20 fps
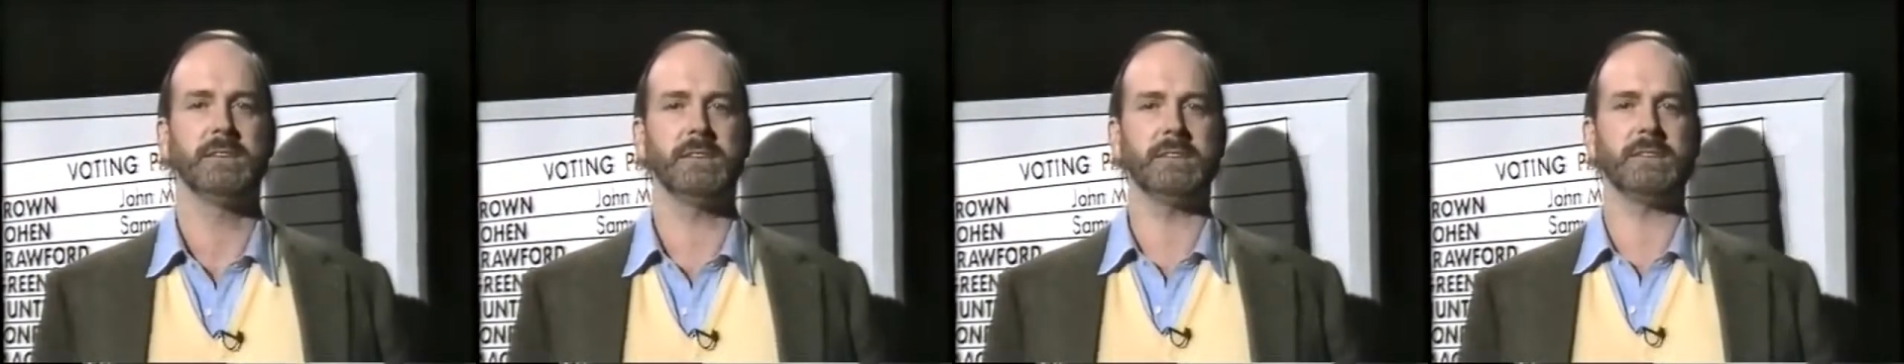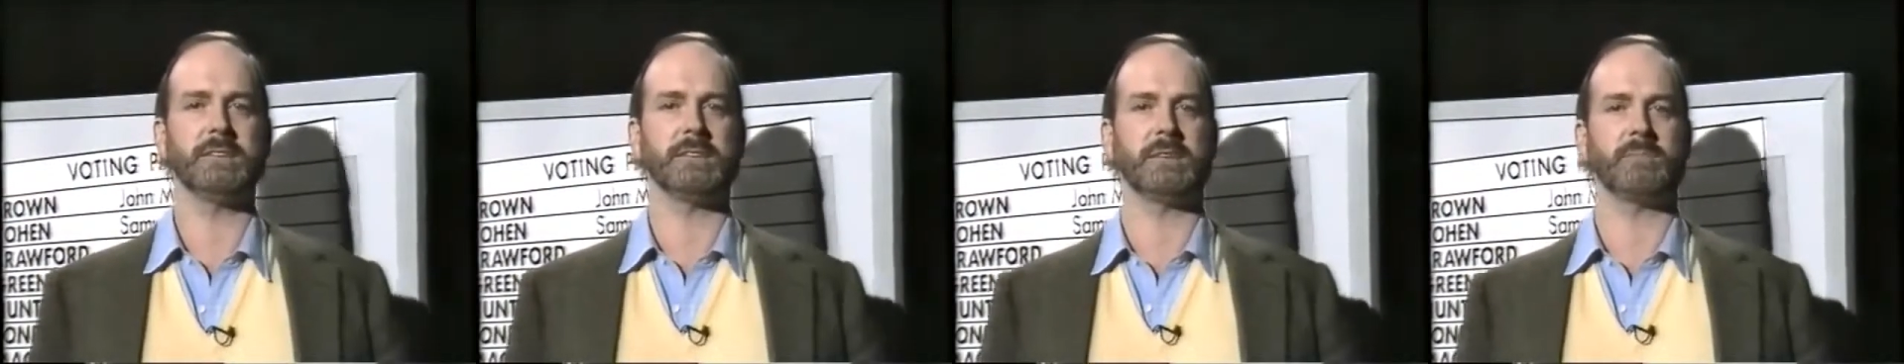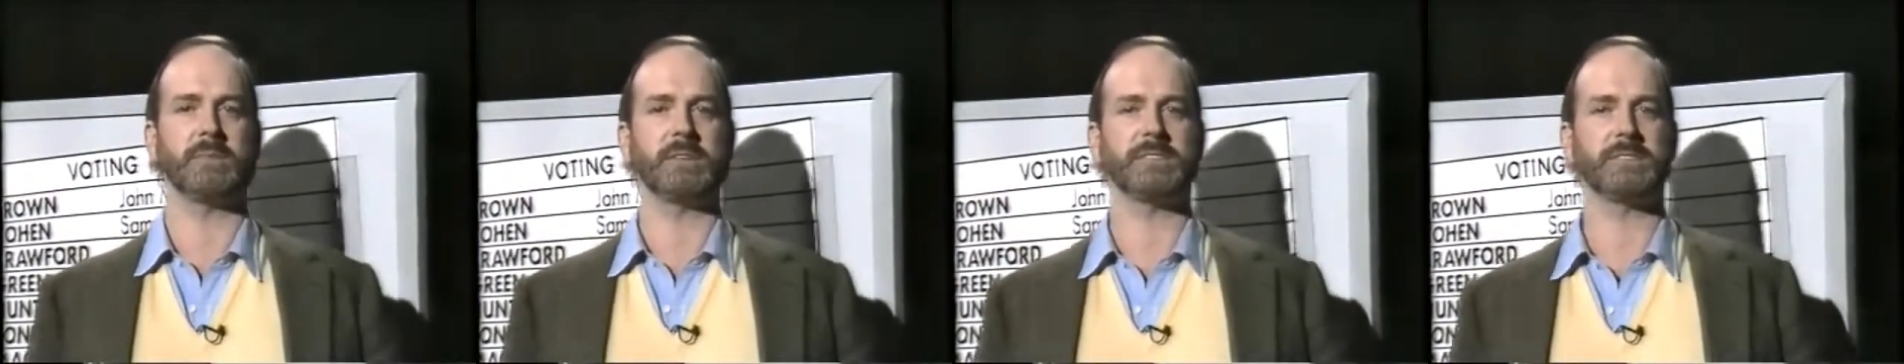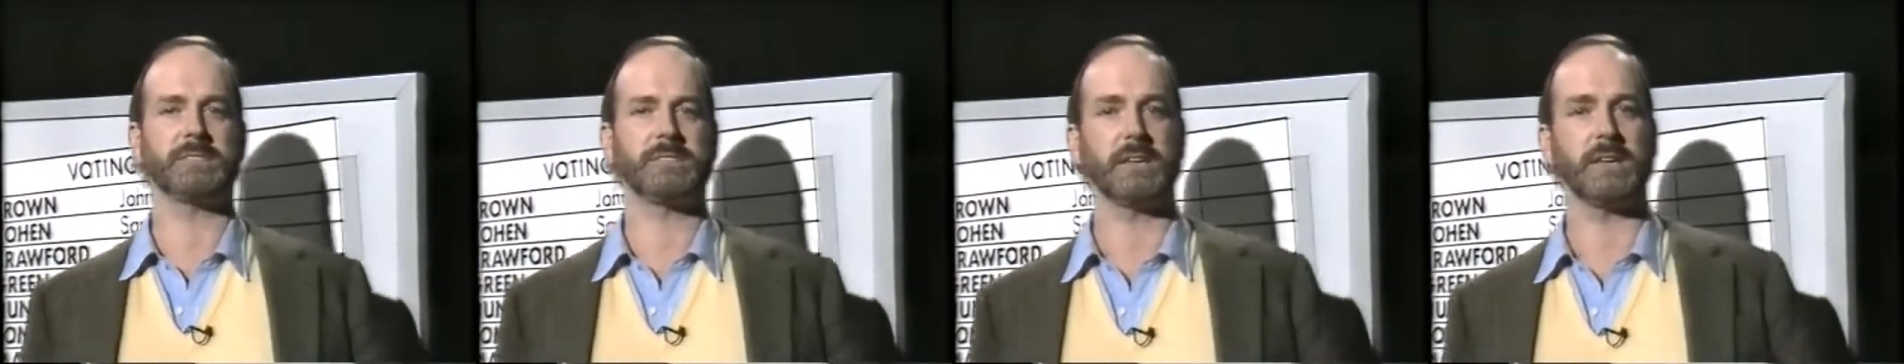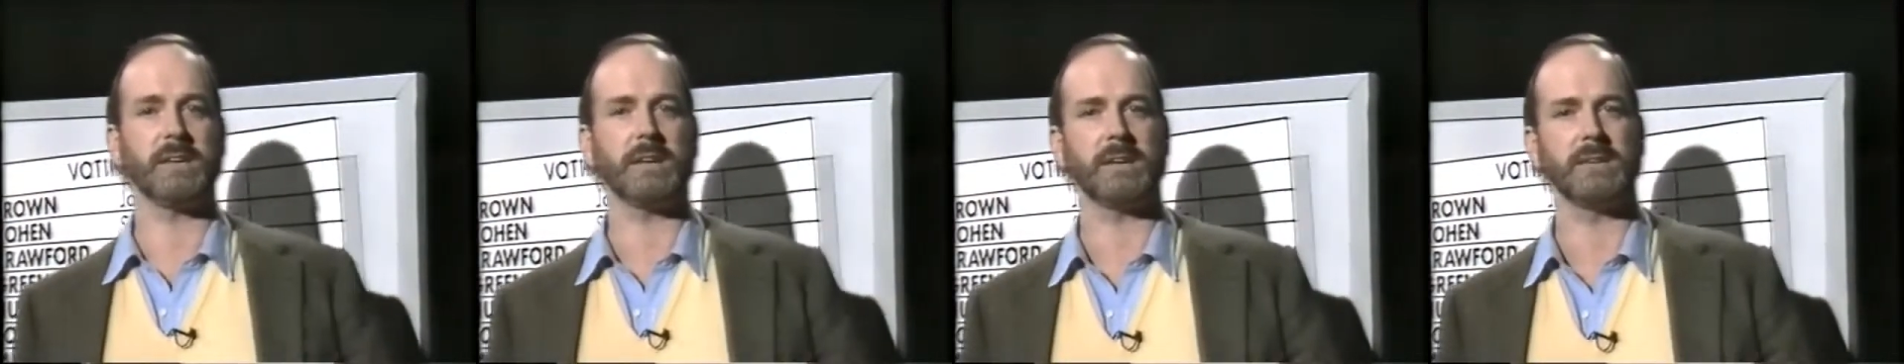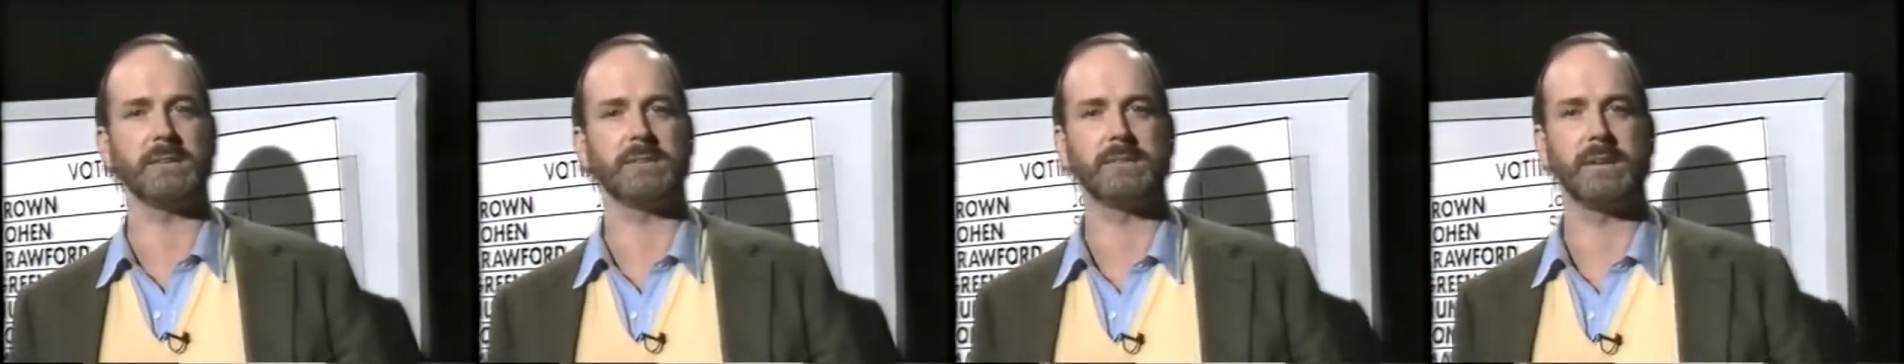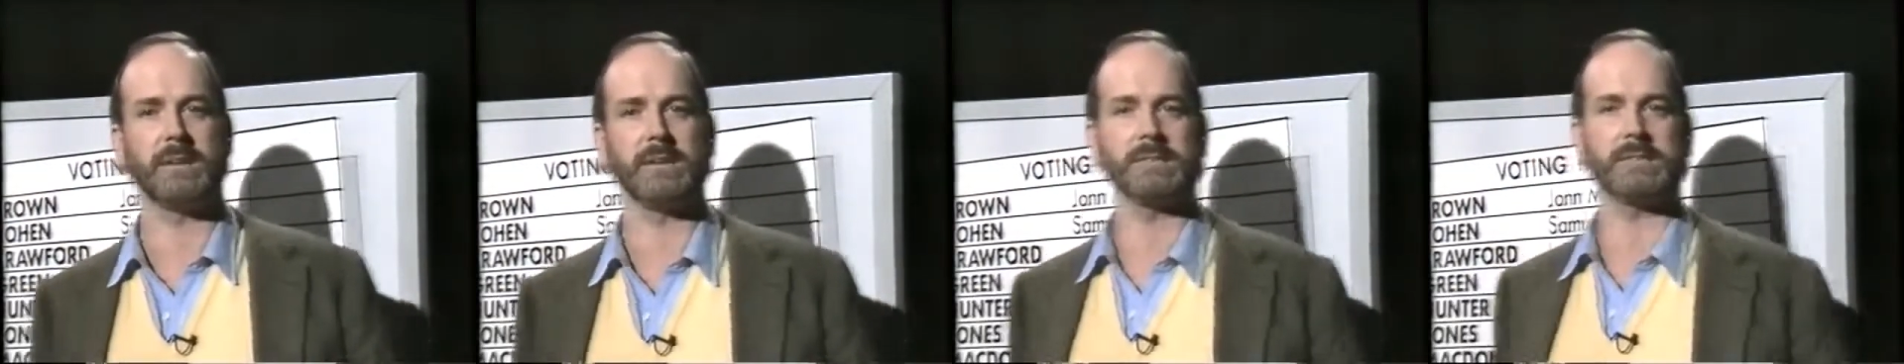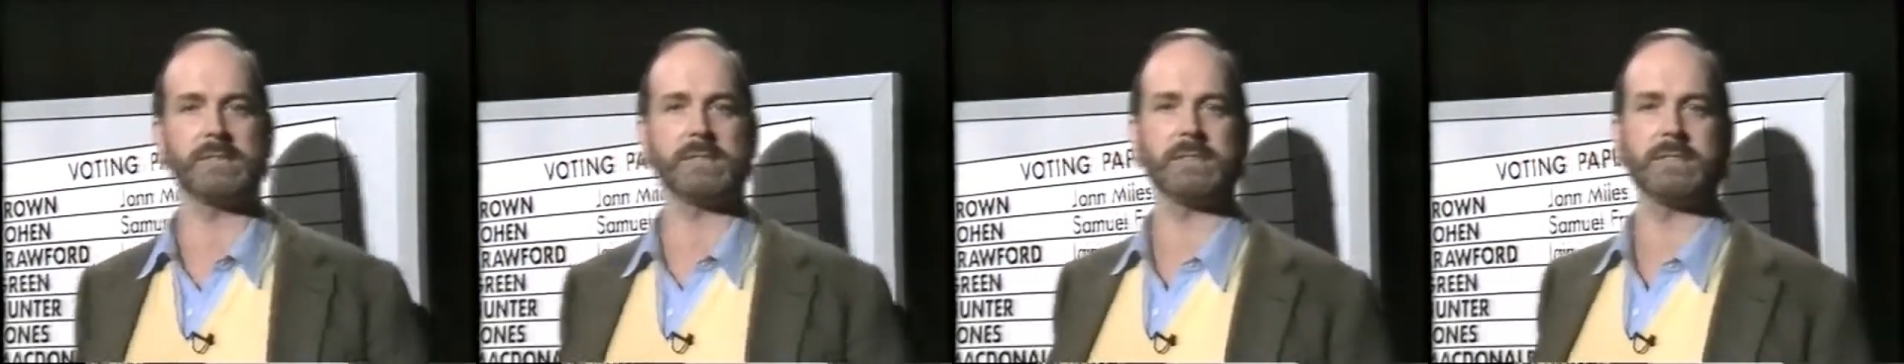Oh, they'll be singing and
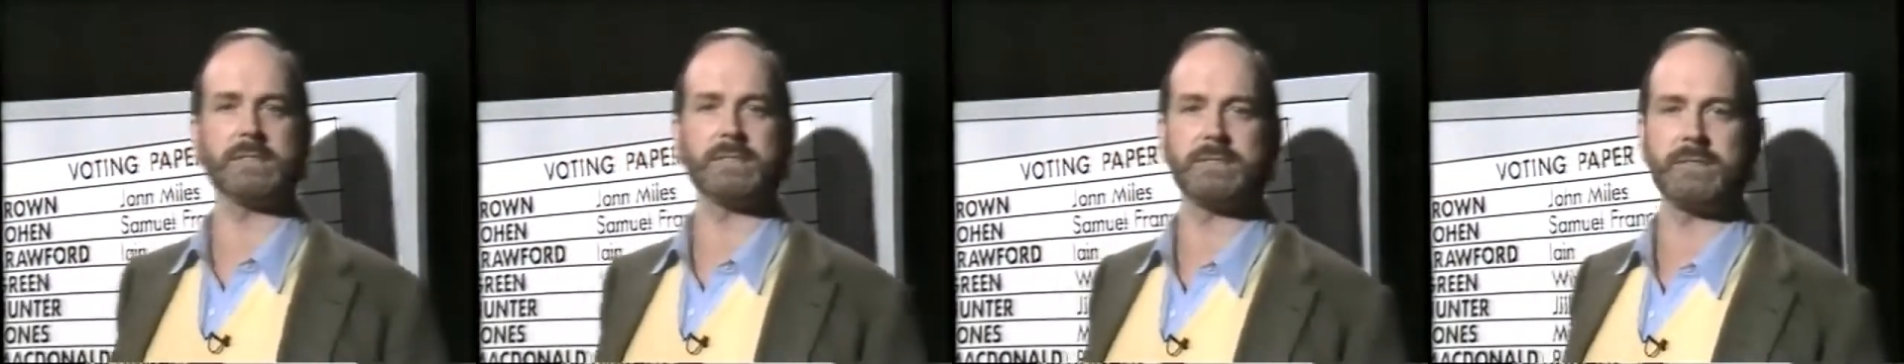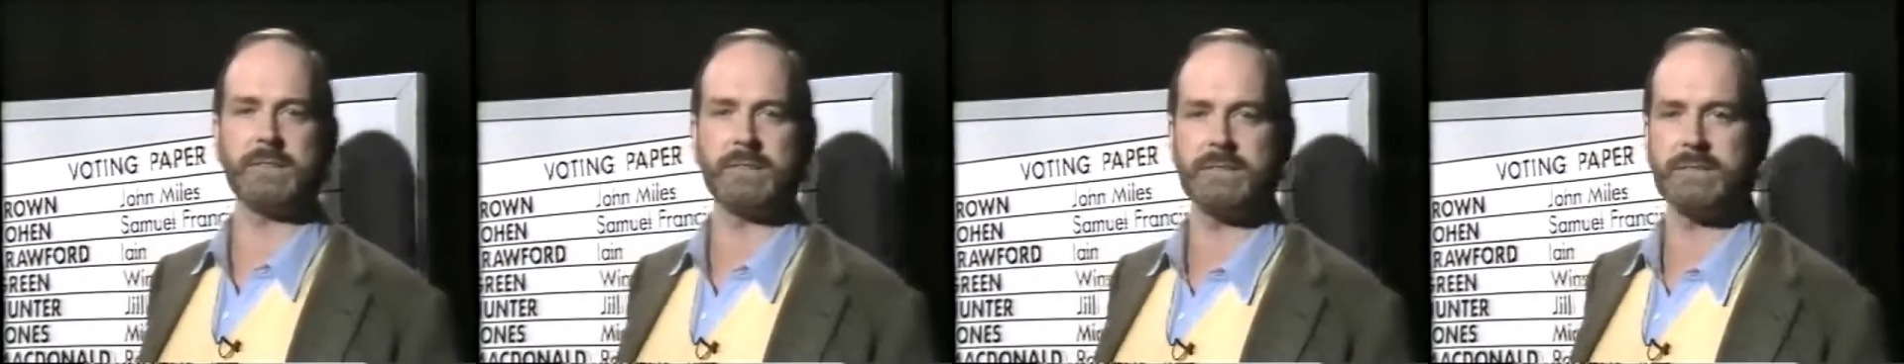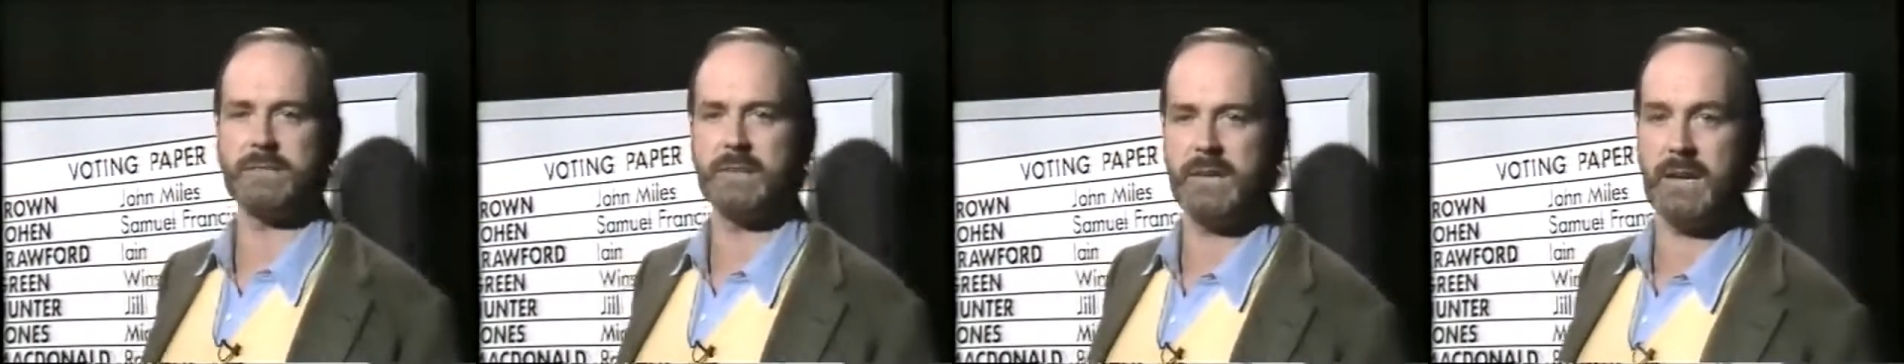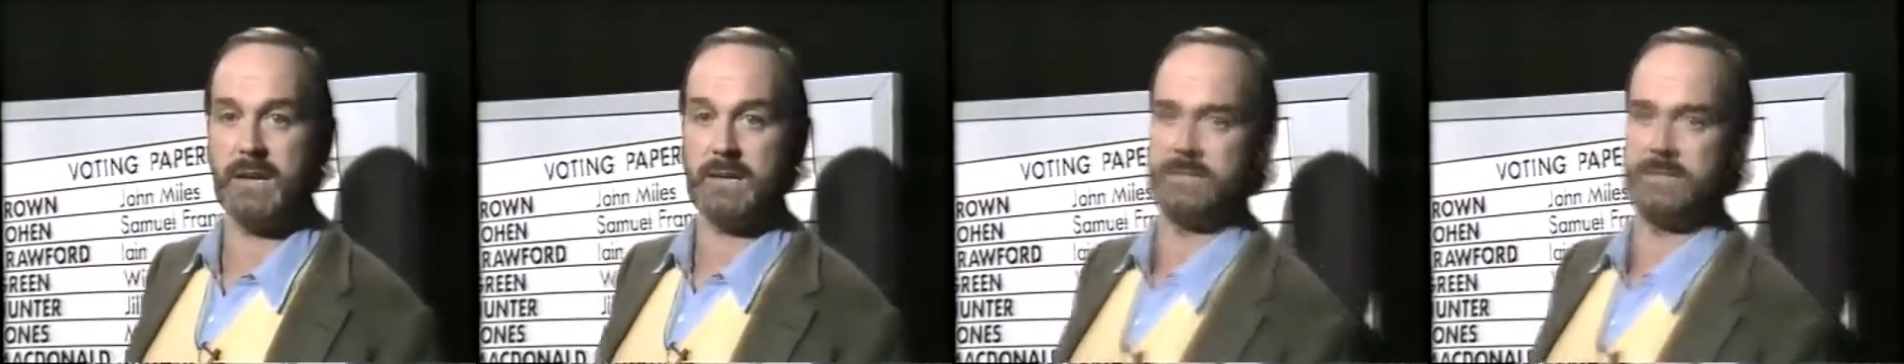dancing in the streets